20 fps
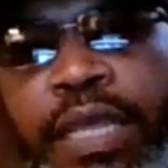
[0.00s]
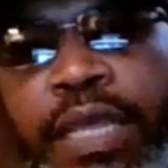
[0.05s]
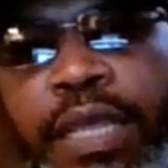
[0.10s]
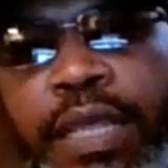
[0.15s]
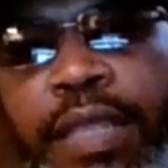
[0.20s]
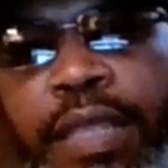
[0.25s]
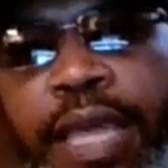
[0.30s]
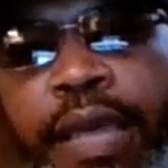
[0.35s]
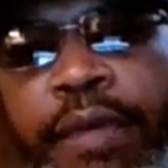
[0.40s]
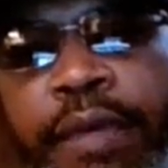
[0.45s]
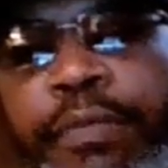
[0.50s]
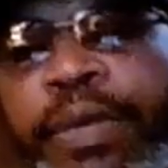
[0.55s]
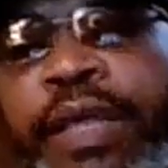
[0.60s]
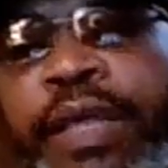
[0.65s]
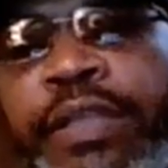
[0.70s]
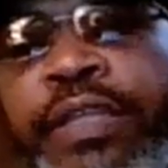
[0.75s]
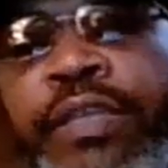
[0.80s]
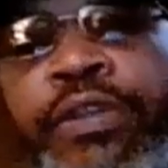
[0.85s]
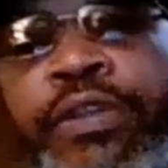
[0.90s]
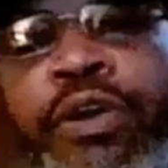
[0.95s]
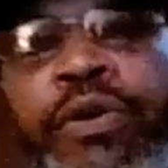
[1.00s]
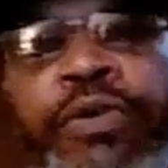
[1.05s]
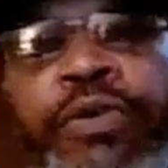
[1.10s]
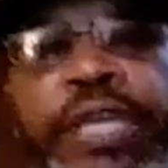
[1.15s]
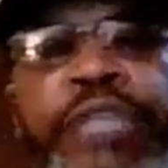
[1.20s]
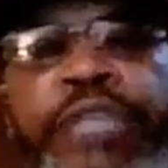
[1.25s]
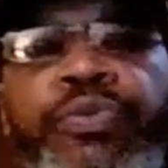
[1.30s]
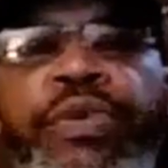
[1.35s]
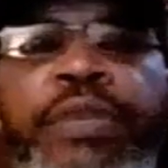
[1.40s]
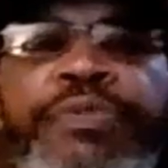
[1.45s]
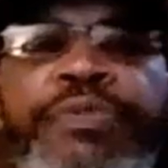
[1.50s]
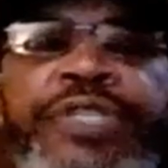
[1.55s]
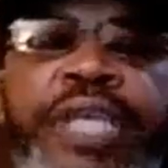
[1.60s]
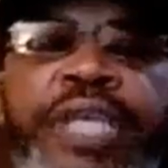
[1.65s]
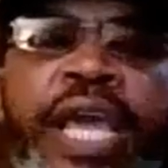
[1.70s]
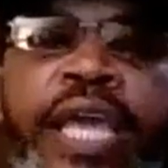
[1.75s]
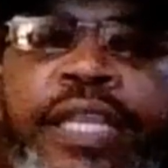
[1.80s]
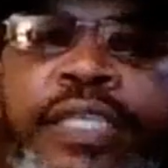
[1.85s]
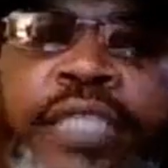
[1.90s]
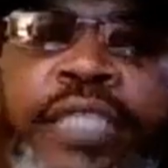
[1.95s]
Yeah, but is what I'm
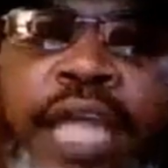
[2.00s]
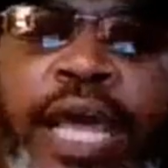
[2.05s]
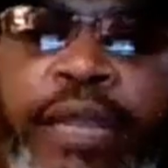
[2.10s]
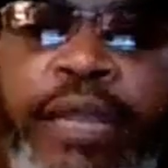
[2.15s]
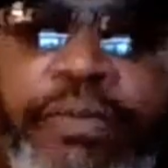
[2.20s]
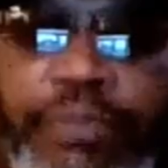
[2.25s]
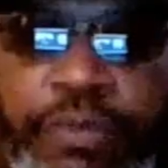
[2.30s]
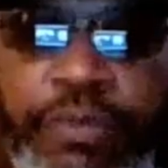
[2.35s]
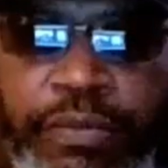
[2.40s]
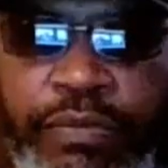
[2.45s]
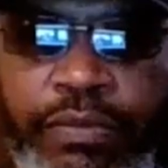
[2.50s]
saying is that